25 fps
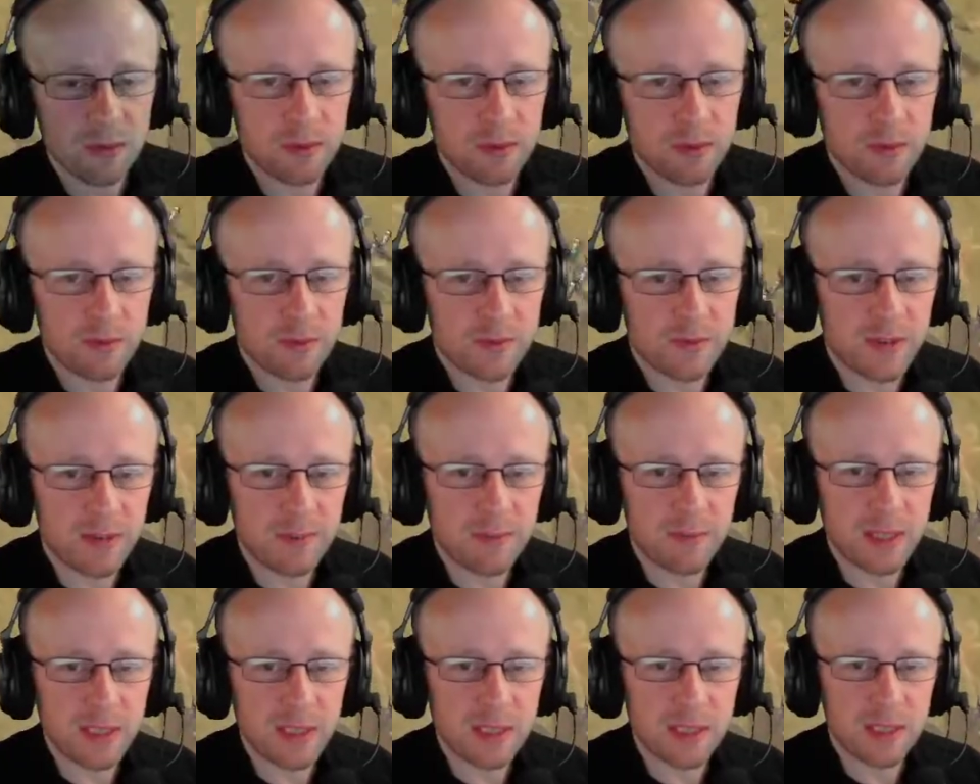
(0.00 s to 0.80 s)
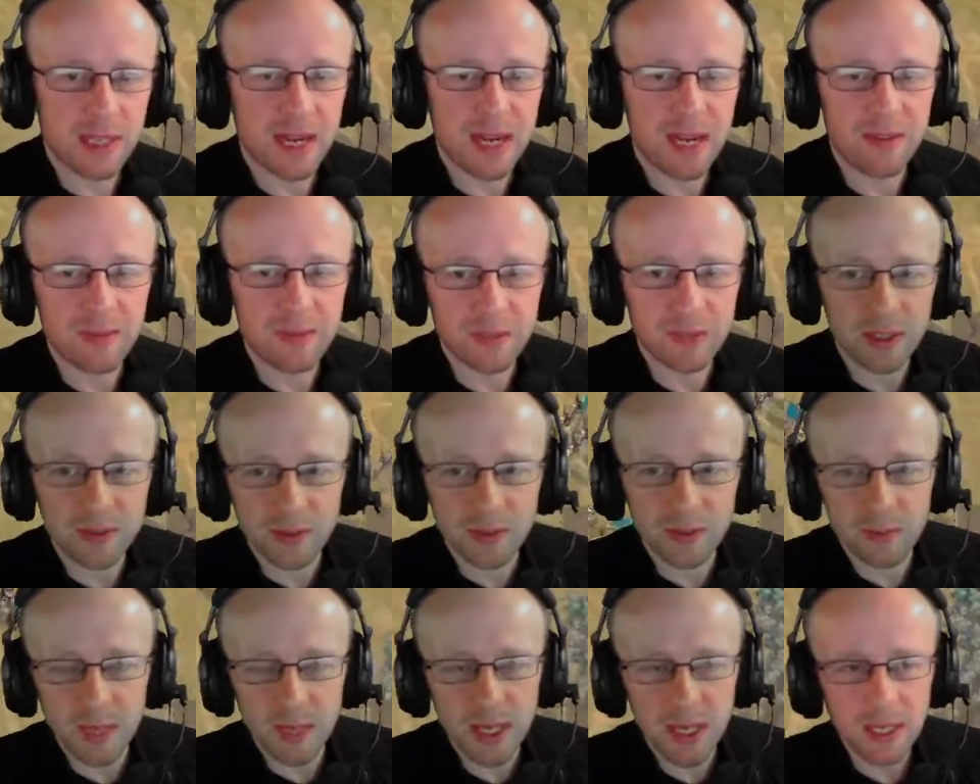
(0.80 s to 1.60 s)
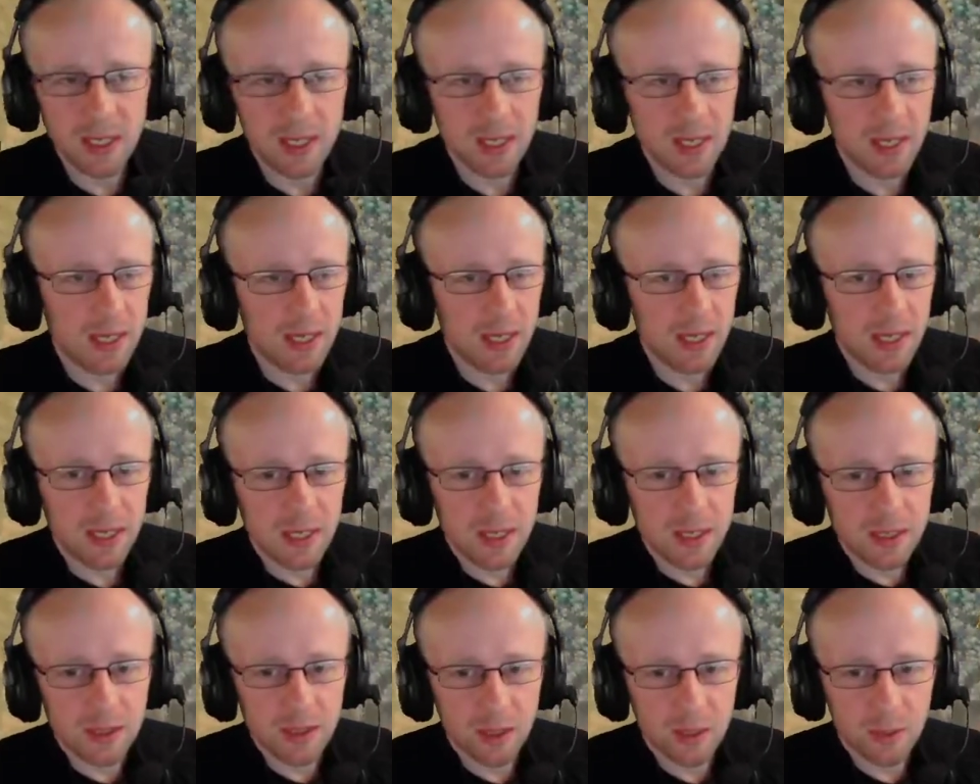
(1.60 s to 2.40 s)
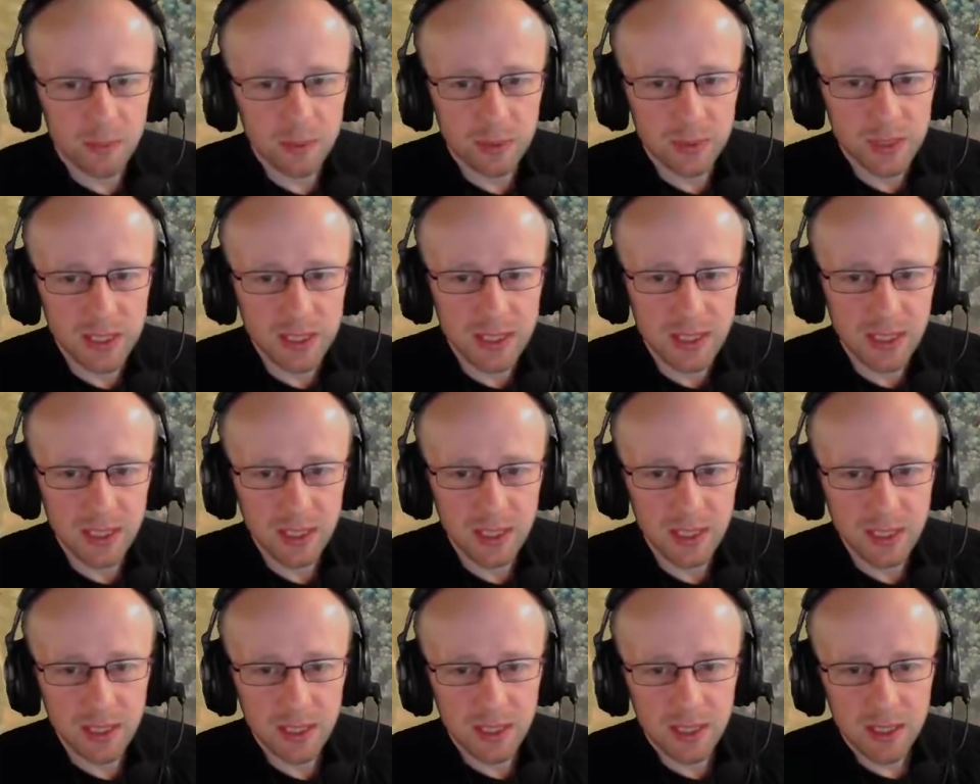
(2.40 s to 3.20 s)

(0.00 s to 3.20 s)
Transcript: Fragmented cavalry for me. Not pretty.